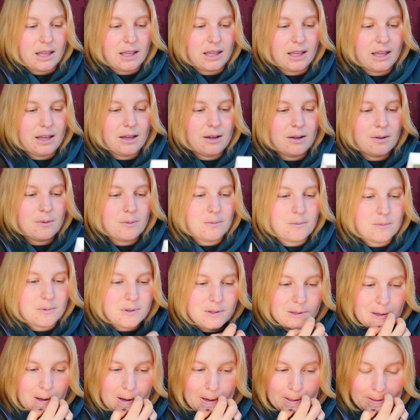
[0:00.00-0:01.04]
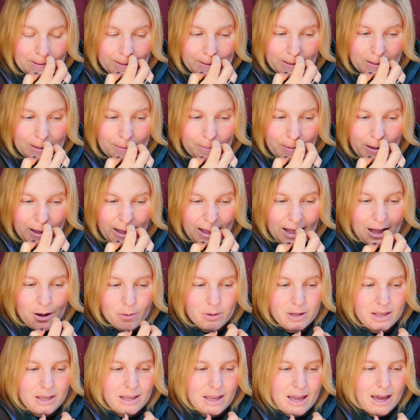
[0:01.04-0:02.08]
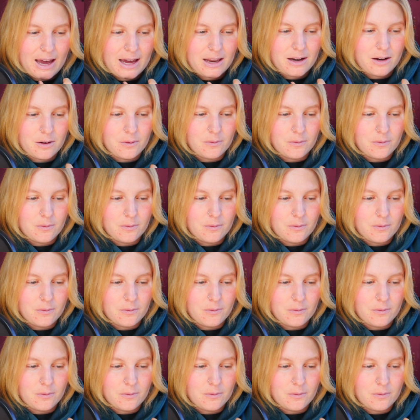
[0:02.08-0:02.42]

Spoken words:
he was talking about how he had